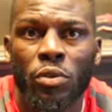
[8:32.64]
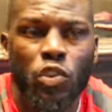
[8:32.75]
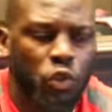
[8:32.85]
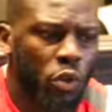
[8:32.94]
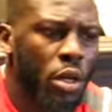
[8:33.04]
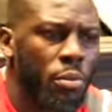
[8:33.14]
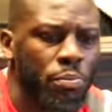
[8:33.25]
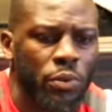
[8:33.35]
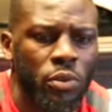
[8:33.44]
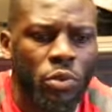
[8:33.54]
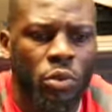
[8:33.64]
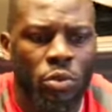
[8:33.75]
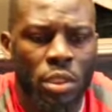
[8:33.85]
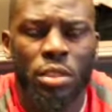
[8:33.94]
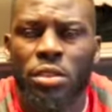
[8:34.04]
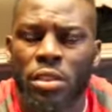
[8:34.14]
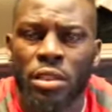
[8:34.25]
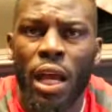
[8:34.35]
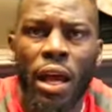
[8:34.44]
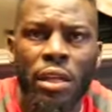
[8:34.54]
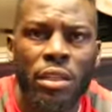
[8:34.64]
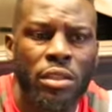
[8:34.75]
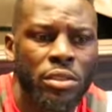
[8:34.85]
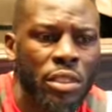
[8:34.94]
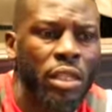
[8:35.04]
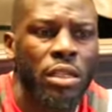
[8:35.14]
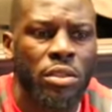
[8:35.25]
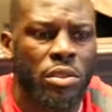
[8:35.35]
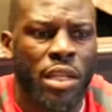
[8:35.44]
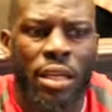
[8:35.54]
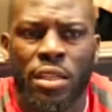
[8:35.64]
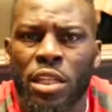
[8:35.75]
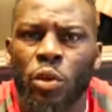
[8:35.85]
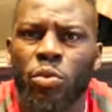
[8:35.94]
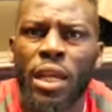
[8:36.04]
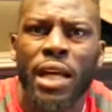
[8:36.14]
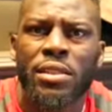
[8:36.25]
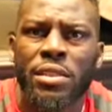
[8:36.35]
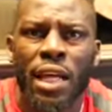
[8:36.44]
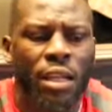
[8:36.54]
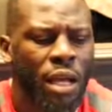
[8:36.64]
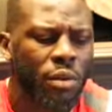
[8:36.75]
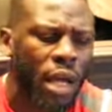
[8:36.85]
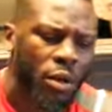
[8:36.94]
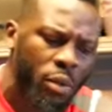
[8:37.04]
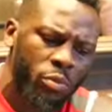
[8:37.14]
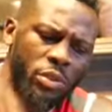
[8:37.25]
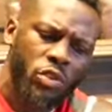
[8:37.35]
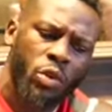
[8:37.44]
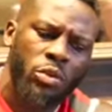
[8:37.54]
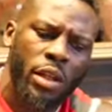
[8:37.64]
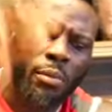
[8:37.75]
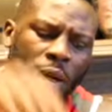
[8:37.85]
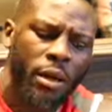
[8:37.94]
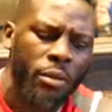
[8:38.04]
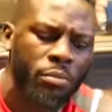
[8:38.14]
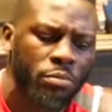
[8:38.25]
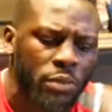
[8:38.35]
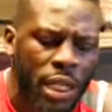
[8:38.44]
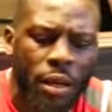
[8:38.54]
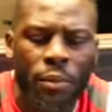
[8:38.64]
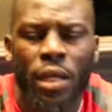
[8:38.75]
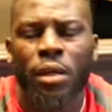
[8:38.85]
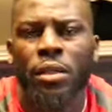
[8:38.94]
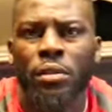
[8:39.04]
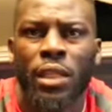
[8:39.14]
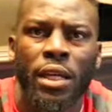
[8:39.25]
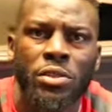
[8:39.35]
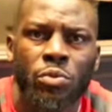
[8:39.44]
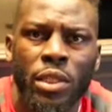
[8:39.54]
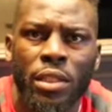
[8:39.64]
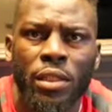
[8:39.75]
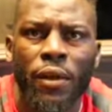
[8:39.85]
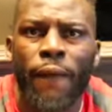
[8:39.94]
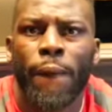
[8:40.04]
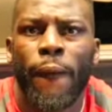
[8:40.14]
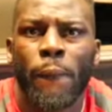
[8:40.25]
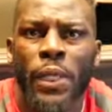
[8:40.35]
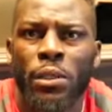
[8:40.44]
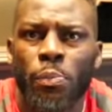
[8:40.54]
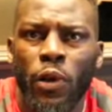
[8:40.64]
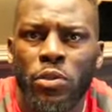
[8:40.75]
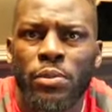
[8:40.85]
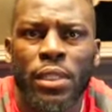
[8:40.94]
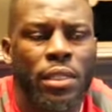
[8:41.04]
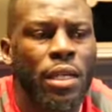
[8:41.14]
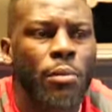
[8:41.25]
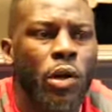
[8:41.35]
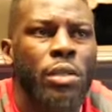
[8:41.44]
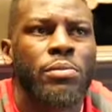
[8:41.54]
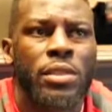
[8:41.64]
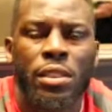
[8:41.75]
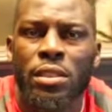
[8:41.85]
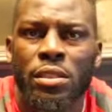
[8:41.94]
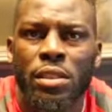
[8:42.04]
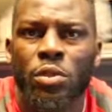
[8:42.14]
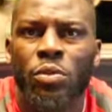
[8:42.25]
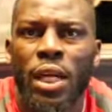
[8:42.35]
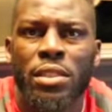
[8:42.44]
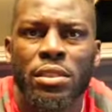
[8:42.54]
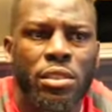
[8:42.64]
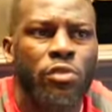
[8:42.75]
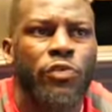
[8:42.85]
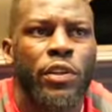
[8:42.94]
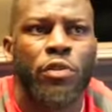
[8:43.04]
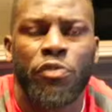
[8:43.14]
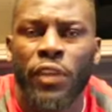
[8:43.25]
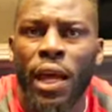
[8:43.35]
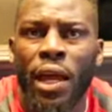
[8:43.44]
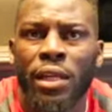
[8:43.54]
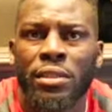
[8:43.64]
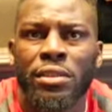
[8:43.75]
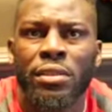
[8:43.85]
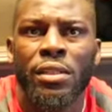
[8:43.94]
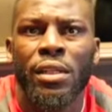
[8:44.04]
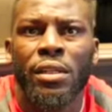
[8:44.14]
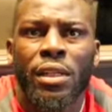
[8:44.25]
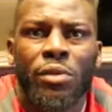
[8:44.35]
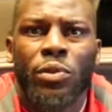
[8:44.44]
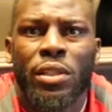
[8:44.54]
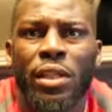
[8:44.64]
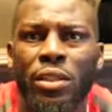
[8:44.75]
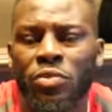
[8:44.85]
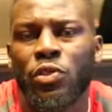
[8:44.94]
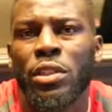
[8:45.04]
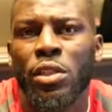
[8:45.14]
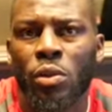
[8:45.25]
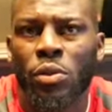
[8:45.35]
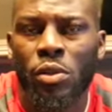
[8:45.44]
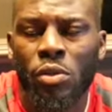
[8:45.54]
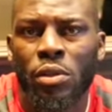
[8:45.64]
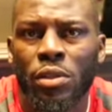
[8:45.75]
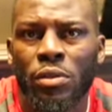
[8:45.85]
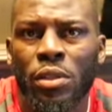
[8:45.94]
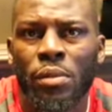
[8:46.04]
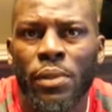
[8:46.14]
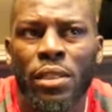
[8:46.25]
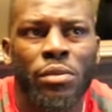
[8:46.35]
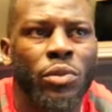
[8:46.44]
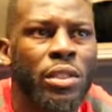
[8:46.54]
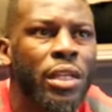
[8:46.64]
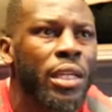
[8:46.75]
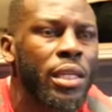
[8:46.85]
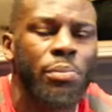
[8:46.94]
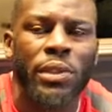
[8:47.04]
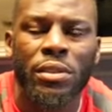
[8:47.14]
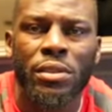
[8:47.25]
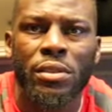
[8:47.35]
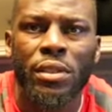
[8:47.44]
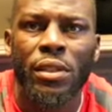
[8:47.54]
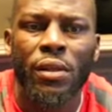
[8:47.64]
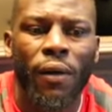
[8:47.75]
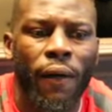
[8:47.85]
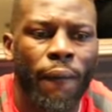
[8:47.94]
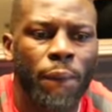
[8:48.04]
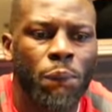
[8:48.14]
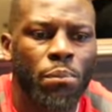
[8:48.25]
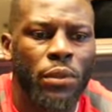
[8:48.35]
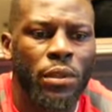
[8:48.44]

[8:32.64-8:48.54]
Trump, you know, this and that, and say this, not neo-Nazis. I, I, I scrolled down my own timeline last week, and I made the post, I'm like, damn, all I'm seeing is neo-Nazi Confederate flags, and like, what the hell's really going on? You know what I mean? What are they keeping us... Um,